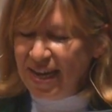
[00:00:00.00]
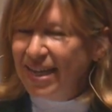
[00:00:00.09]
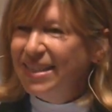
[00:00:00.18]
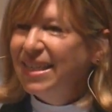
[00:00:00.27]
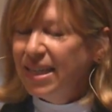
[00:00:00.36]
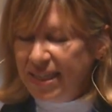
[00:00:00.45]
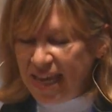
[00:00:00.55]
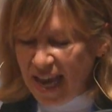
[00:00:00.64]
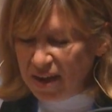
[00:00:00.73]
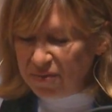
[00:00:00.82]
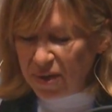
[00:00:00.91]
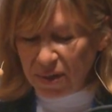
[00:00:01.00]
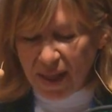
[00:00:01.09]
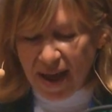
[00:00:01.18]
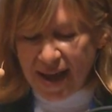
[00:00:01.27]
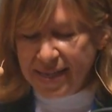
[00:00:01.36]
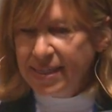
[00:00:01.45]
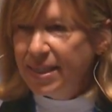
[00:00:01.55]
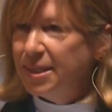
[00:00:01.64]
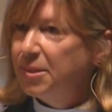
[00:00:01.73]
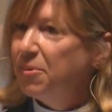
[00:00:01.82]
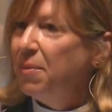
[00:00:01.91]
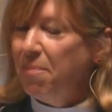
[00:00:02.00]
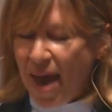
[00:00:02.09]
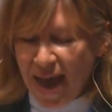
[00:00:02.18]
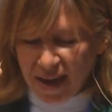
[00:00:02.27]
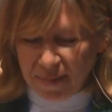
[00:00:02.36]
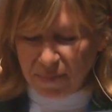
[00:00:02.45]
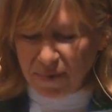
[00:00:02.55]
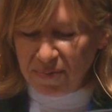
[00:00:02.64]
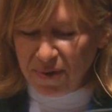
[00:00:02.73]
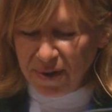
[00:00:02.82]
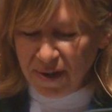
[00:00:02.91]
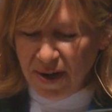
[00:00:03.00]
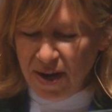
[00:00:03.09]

until at the end of their lives they swim back upriver,